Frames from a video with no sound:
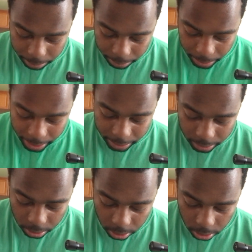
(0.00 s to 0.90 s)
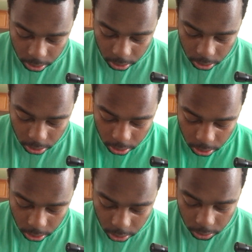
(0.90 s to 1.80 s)
Manon
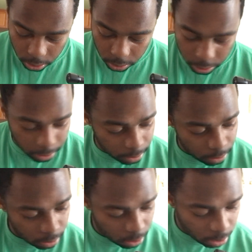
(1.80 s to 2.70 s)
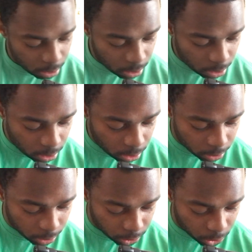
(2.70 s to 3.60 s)
Newton. You
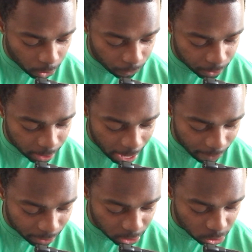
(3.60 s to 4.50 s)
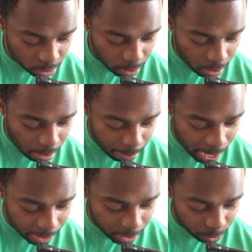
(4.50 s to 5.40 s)
also have SoFi Evans,
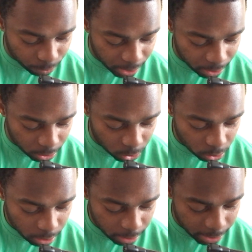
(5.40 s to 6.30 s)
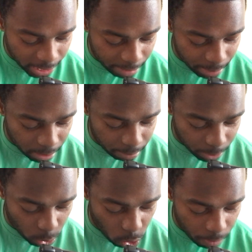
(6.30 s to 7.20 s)
Mala Rodriguez, Kelly
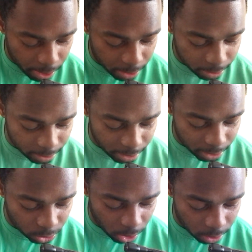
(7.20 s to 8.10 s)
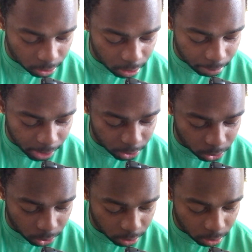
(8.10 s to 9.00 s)
McCormick, Denise Austin, Mike
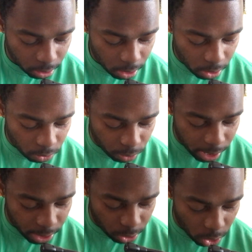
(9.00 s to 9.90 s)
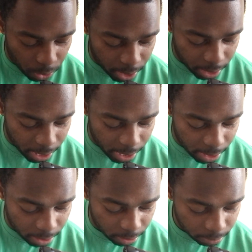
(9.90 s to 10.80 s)
Turner, Ryan Going,
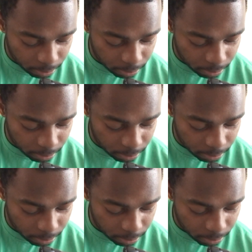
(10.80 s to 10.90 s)
and